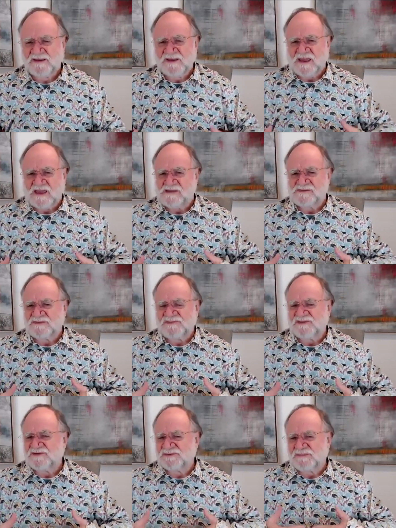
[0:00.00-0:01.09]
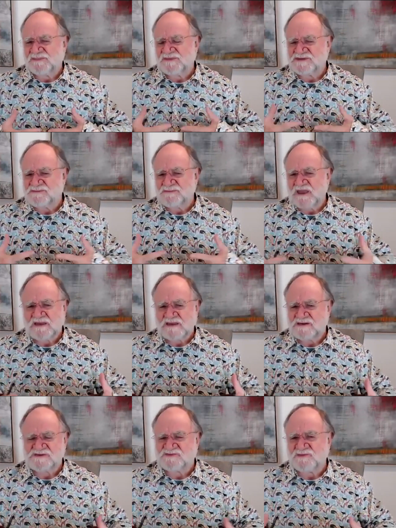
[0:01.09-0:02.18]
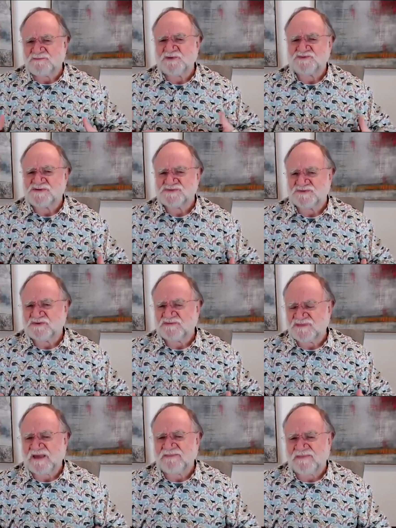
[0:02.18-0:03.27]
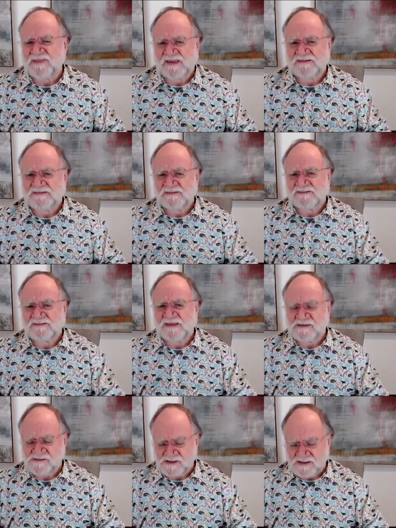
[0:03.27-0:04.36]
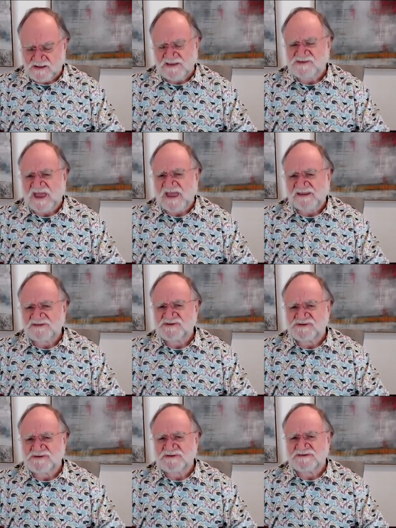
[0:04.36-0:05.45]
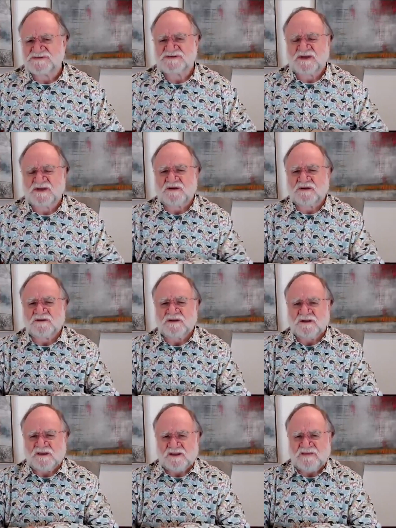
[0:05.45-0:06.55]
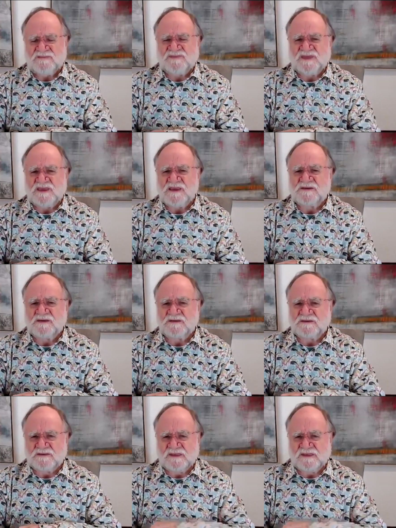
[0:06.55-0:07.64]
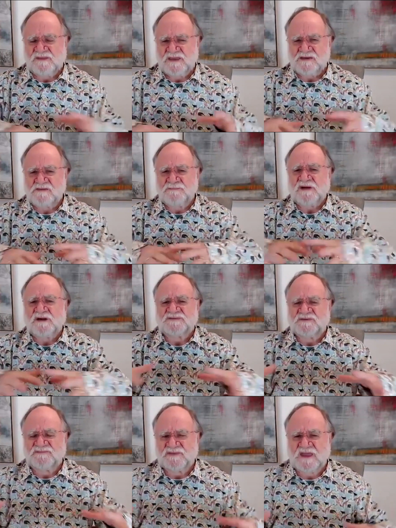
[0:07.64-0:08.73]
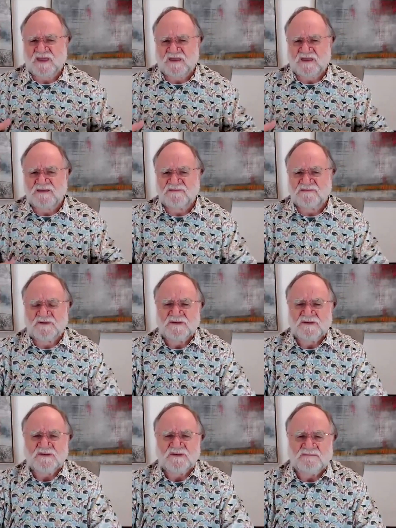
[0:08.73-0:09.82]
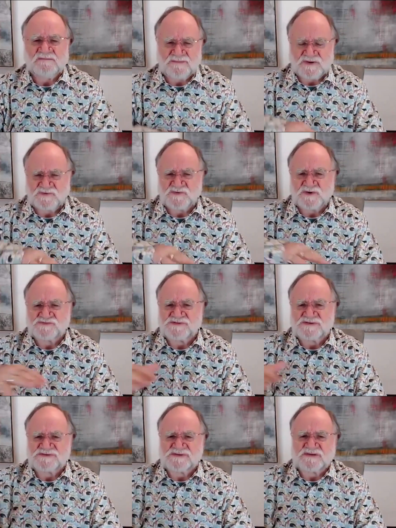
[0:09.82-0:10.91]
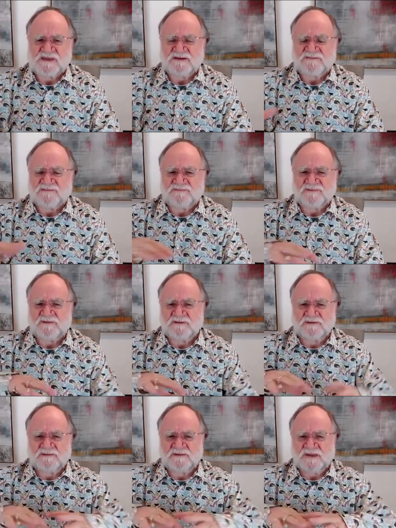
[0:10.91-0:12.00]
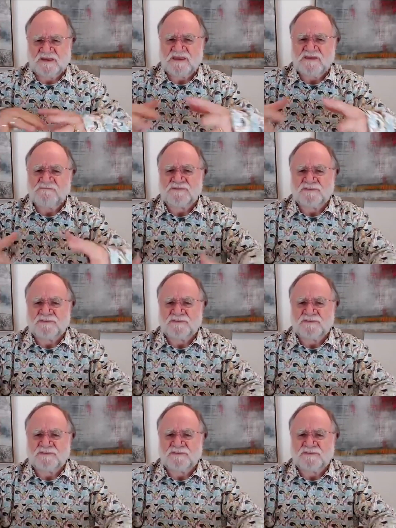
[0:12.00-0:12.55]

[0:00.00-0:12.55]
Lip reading: And this man is reputed to have done that. And his ashes are in the inner part of the cave. Maybe you notice that kind of a heap